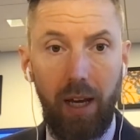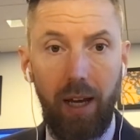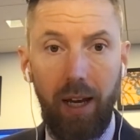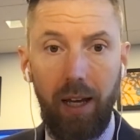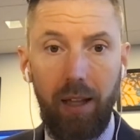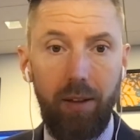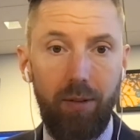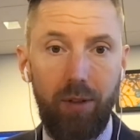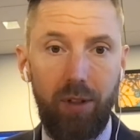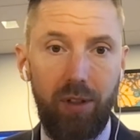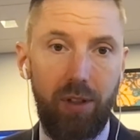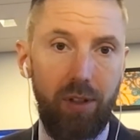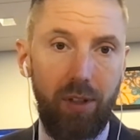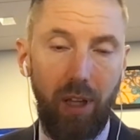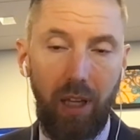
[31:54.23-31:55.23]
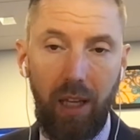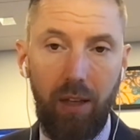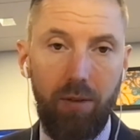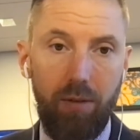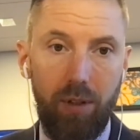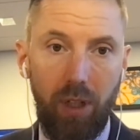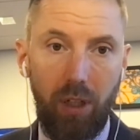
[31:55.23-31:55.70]
And there's just this like
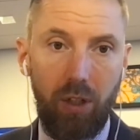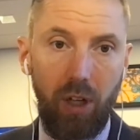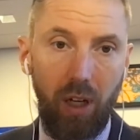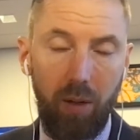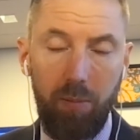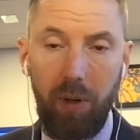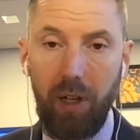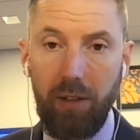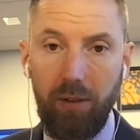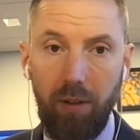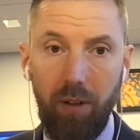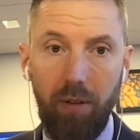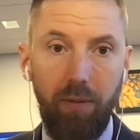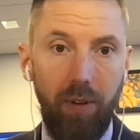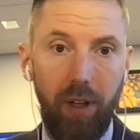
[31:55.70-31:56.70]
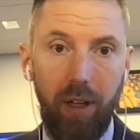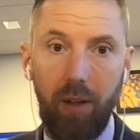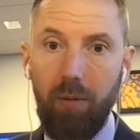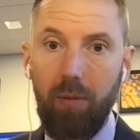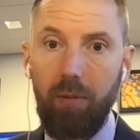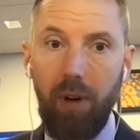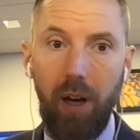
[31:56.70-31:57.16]
interesting Jenga puzzle of like
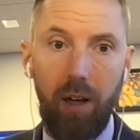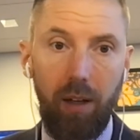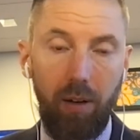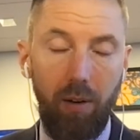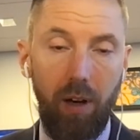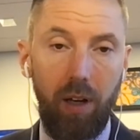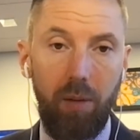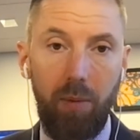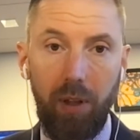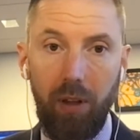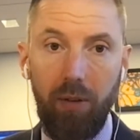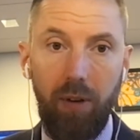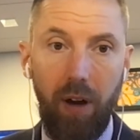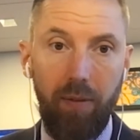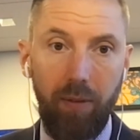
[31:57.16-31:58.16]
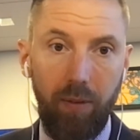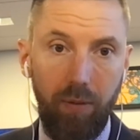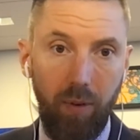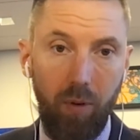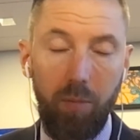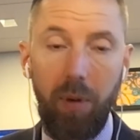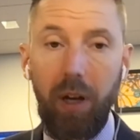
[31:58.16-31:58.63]
how do you make the traffic
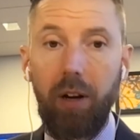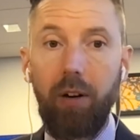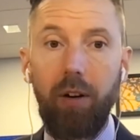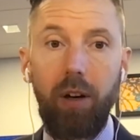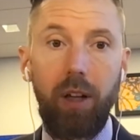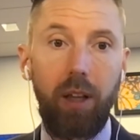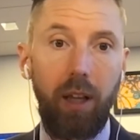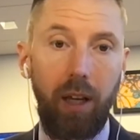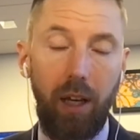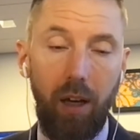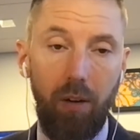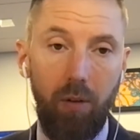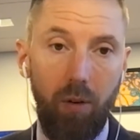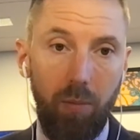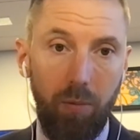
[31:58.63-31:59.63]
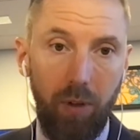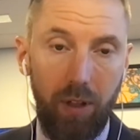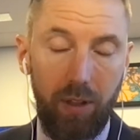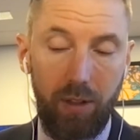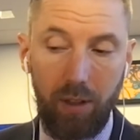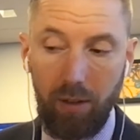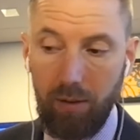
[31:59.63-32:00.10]
flow better, and like how do you upgrade
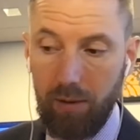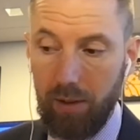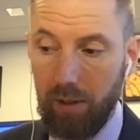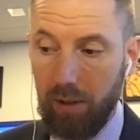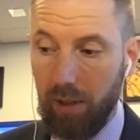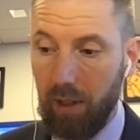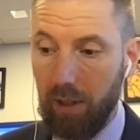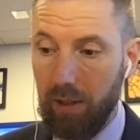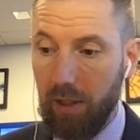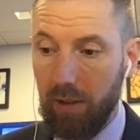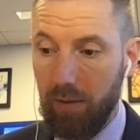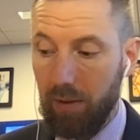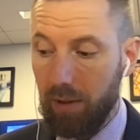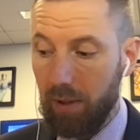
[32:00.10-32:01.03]
the signals, etc.